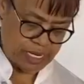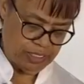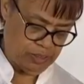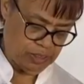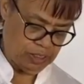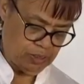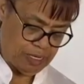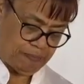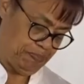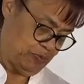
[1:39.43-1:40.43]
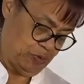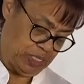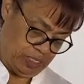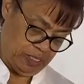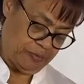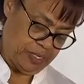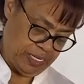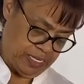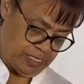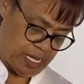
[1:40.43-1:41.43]
I usually do, with gloved
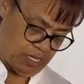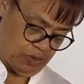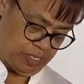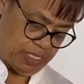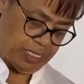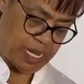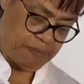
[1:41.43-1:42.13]
hands, I go in and I